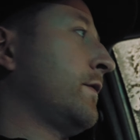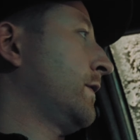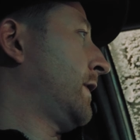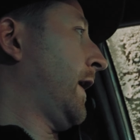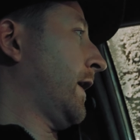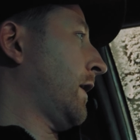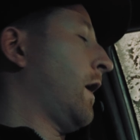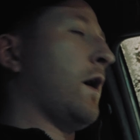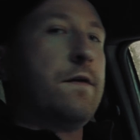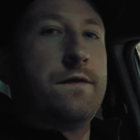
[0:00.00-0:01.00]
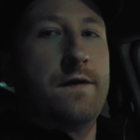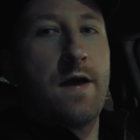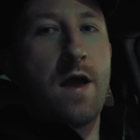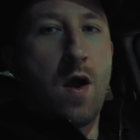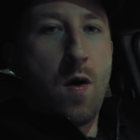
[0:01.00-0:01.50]
to take off.
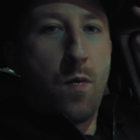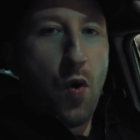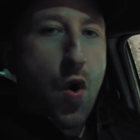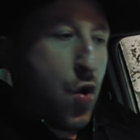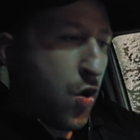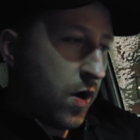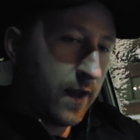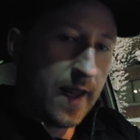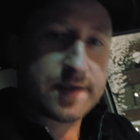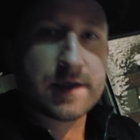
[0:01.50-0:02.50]
Woo! Let's